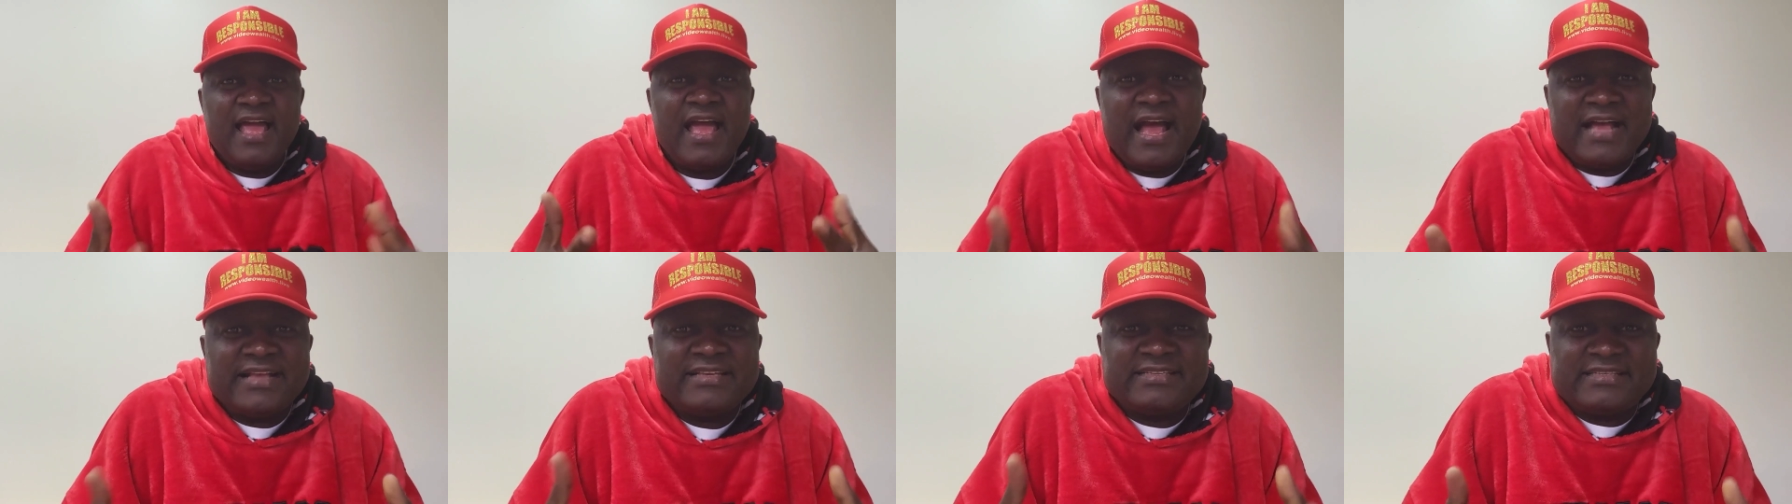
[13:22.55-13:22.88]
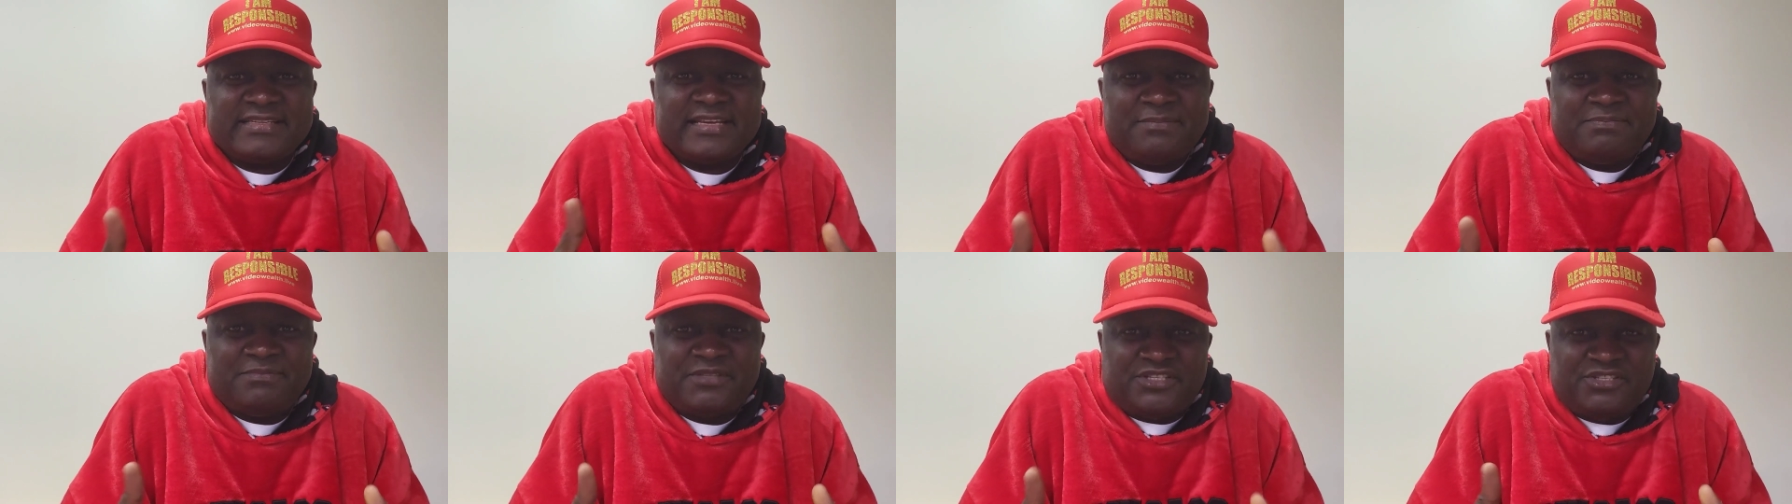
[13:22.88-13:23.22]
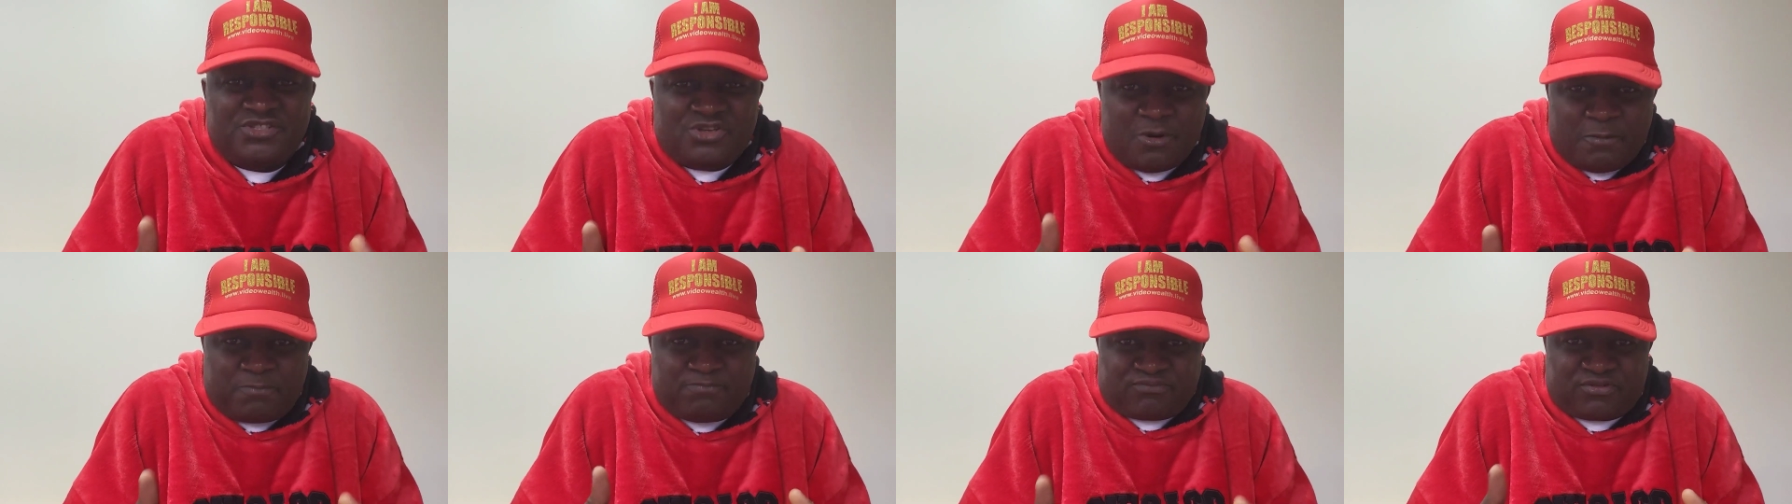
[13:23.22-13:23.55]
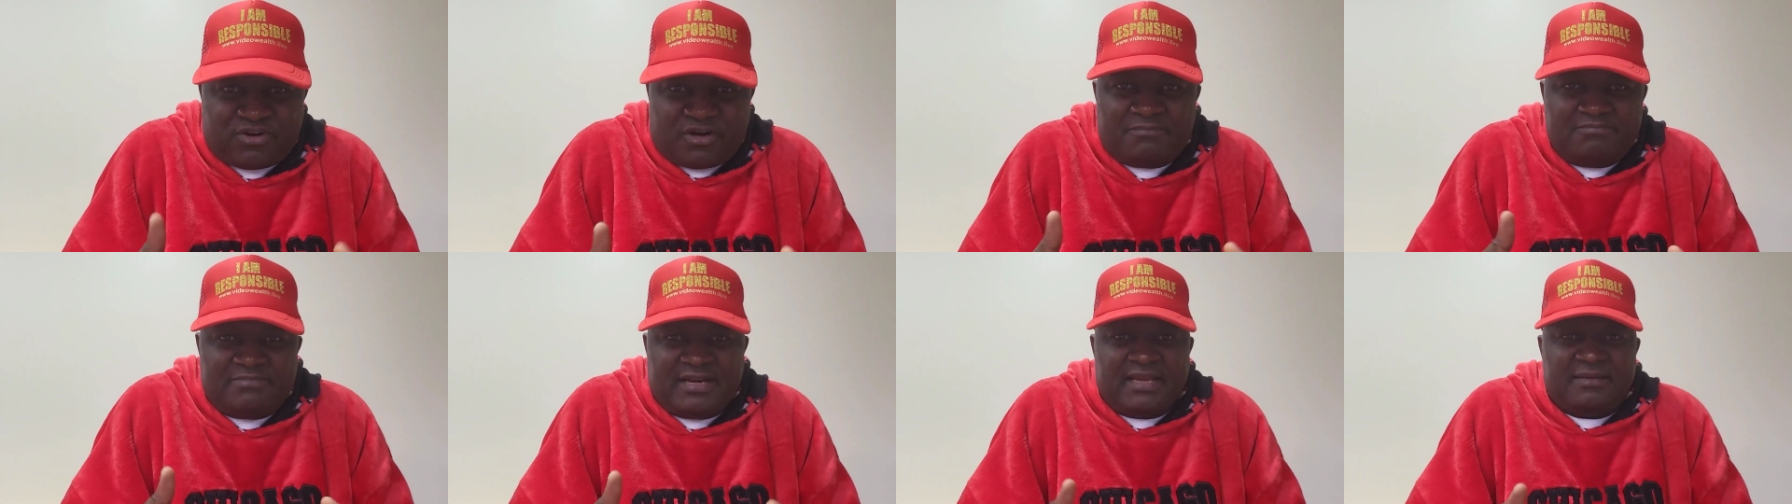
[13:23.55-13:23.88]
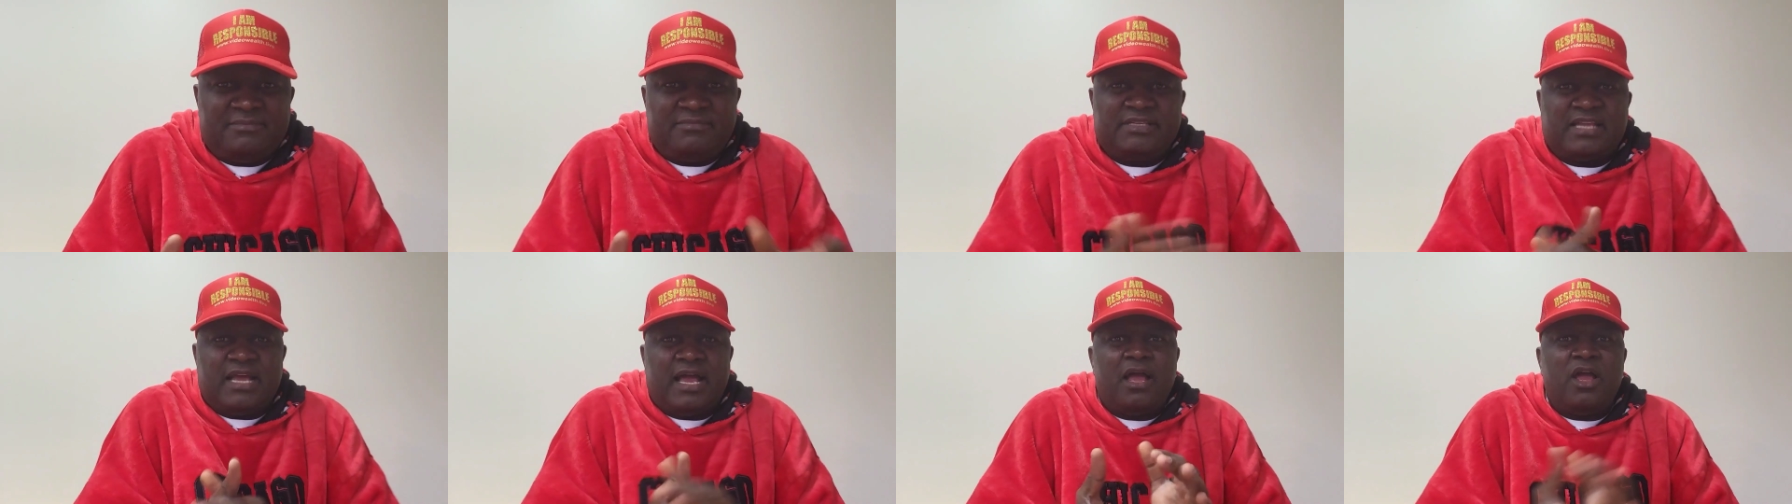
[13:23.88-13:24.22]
Accept your problems.